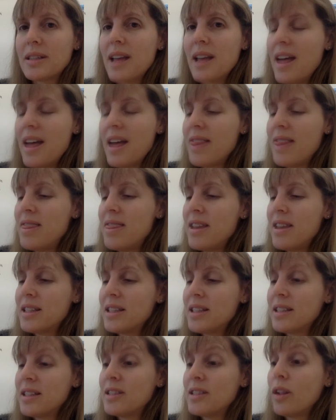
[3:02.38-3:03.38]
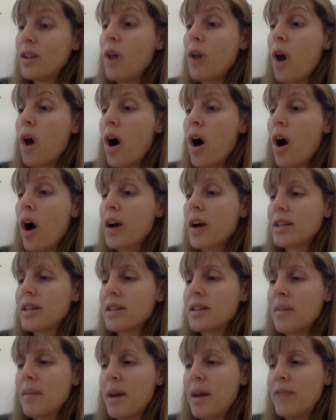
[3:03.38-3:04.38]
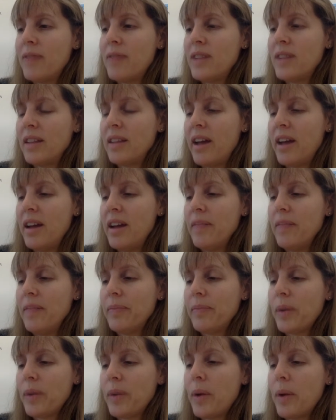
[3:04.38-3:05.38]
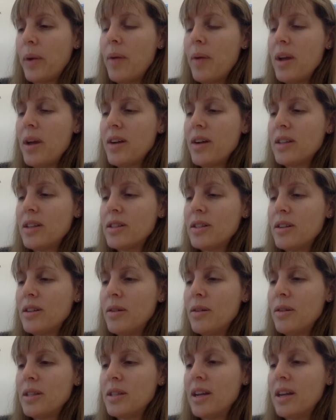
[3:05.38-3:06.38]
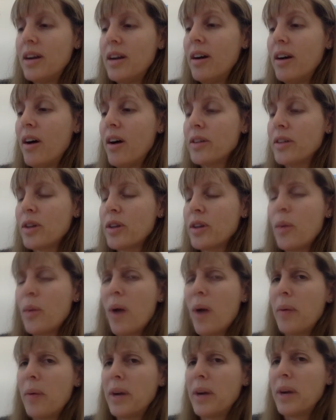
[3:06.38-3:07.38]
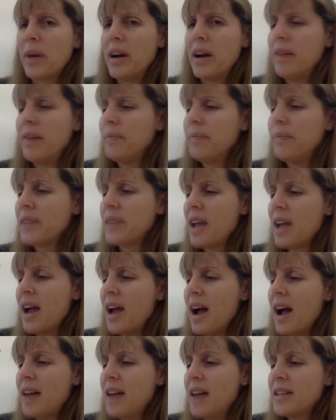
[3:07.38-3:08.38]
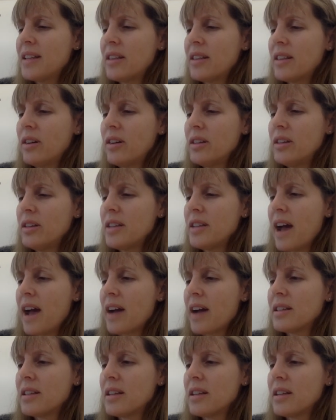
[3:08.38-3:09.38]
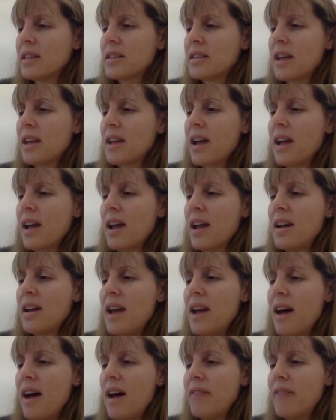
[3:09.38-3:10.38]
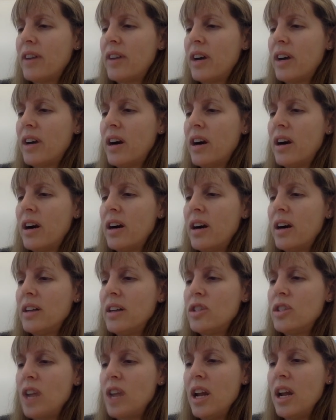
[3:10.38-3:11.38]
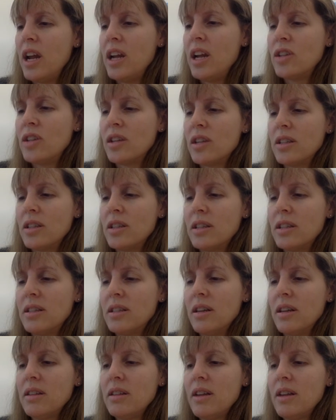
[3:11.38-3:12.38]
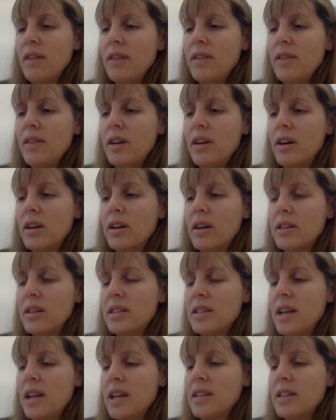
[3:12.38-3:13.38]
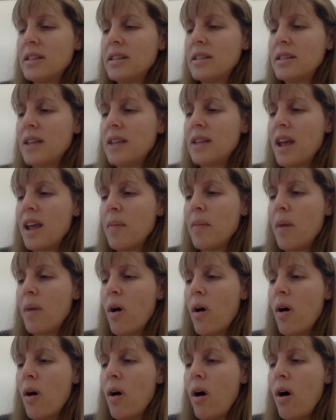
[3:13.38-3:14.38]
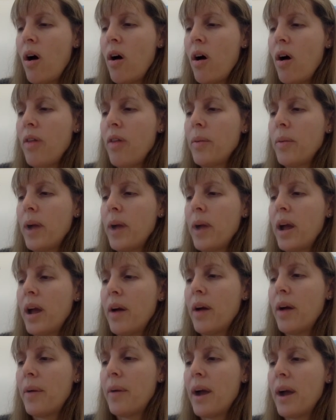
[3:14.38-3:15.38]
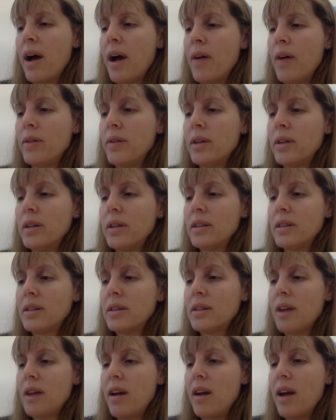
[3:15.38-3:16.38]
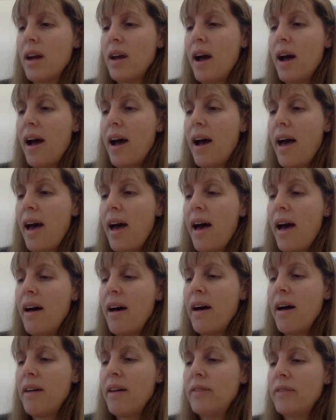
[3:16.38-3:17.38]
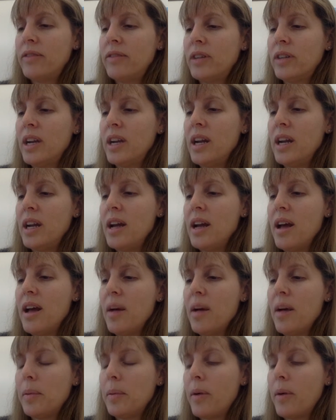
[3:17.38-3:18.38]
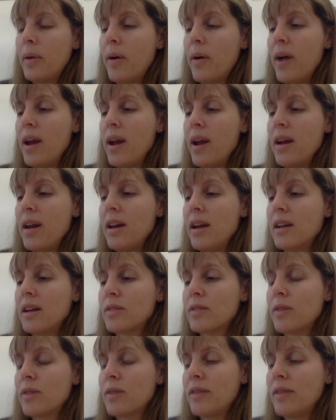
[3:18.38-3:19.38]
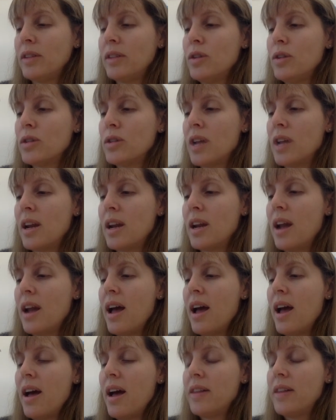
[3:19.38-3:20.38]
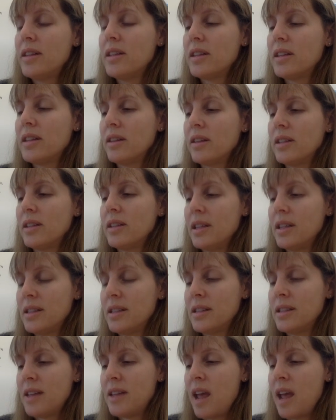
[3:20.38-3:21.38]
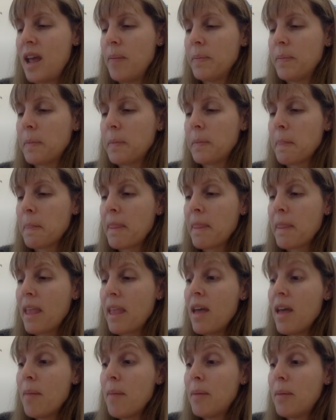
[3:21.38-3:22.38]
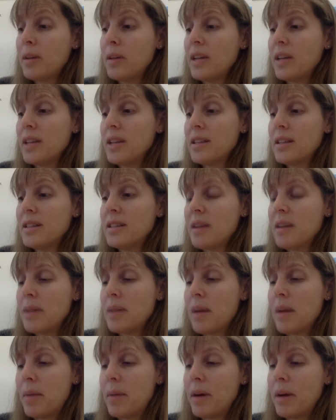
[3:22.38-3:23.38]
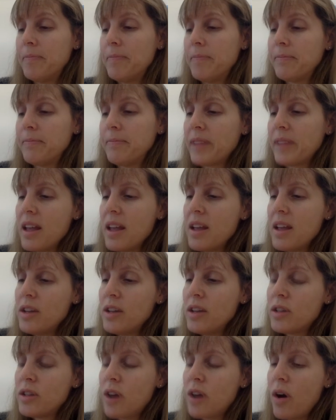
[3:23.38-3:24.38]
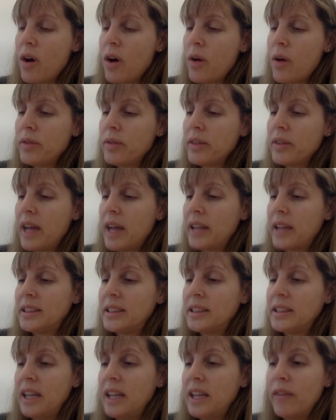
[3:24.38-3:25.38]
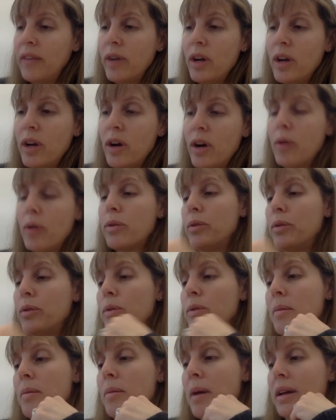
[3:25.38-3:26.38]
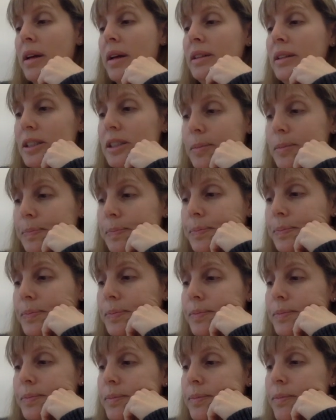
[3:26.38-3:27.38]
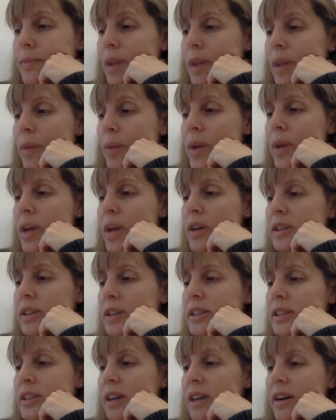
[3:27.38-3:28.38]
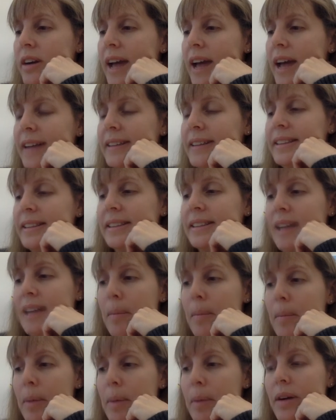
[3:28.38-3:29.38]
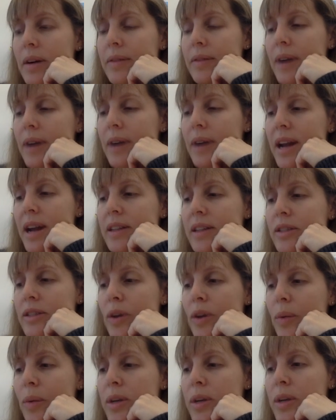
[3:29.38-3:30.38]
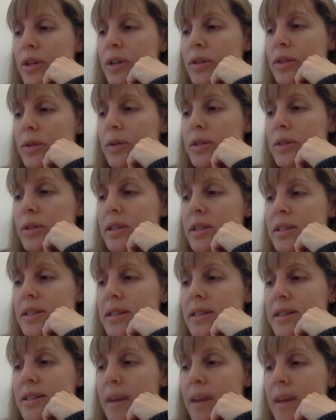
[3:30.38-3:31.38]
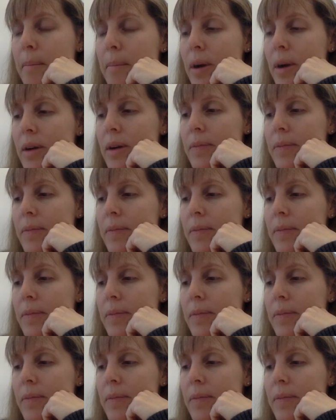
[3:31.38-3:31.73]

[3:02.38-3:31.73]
This is the longest amount of daylight. What I want you guys to notice here, also while we're here, is that the Earth's axis never changes. The tilt of the Earth stays the same all the way around the sun. Every point in its revolution, the tilt is the same. My birthday's in September, so let's see if we go through the months. We could start at December, right? So winter solstice, December.